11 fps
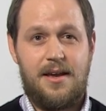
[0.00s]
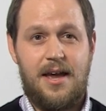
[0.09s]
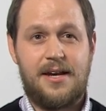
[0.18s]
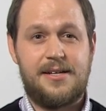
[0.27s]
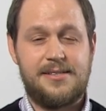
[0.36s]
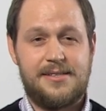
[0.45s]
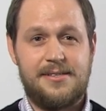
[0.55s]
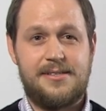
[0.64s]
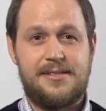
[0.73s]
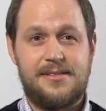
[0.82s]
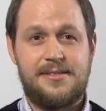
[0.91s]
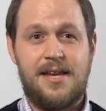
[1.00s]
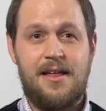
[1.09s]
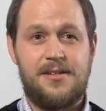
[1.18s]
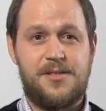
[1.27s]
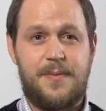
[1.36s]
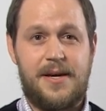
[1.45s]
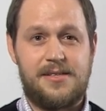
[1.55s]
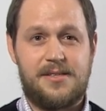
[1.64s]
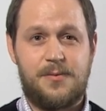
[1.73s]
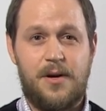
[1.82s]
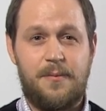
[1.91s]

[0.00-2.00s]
And consensus is knowledge-based when